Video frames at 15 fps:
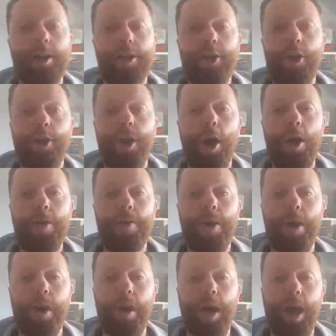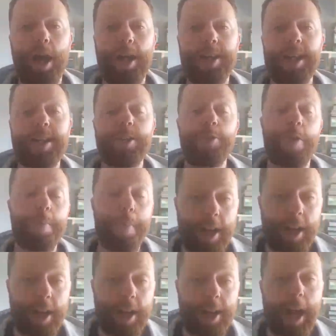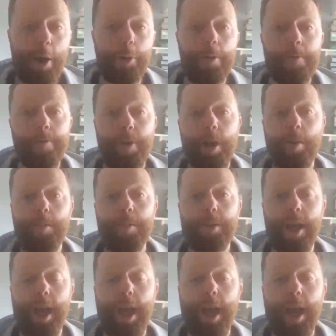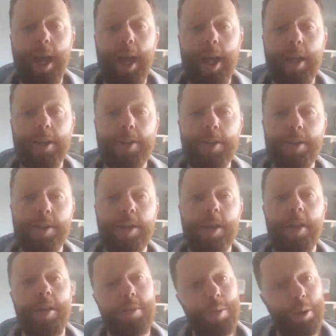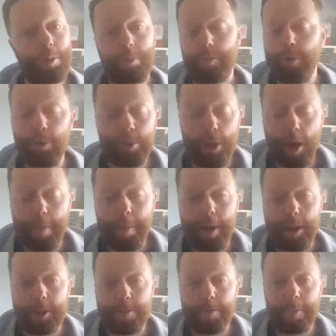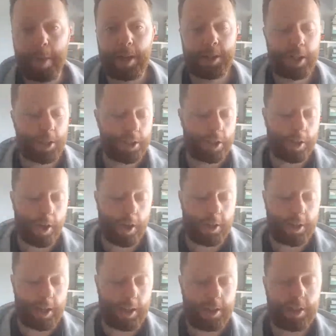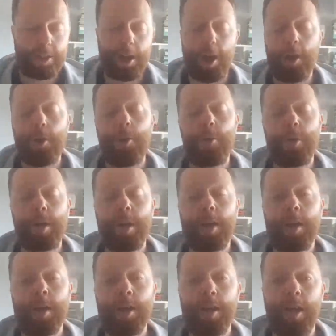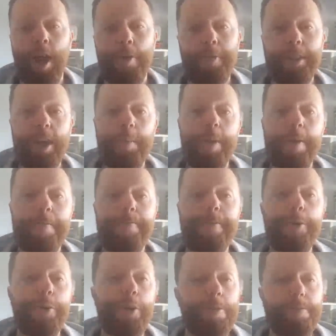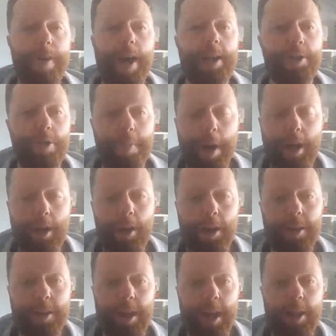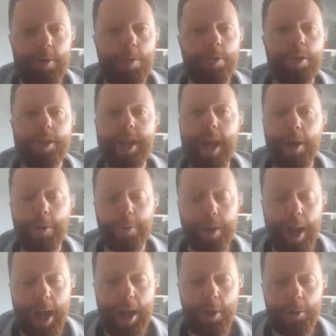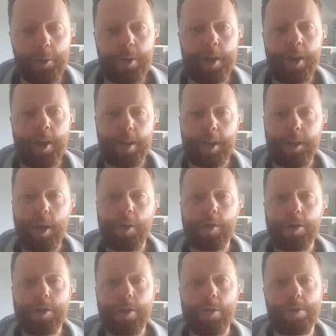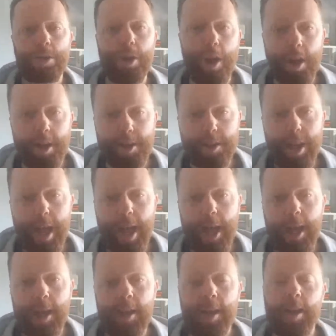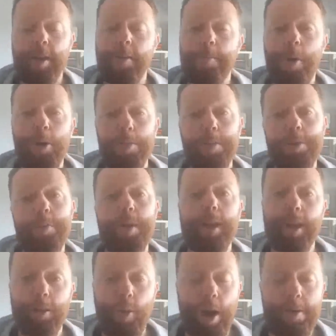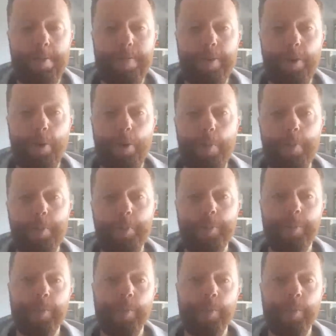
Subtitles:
took over as interim manager, now confirmed as full-time manager for Manchester United. So I think there'll be a feel-good factor at Man United today. They're all settled now. They know that Solskjaer is there. Pogba's been in great form,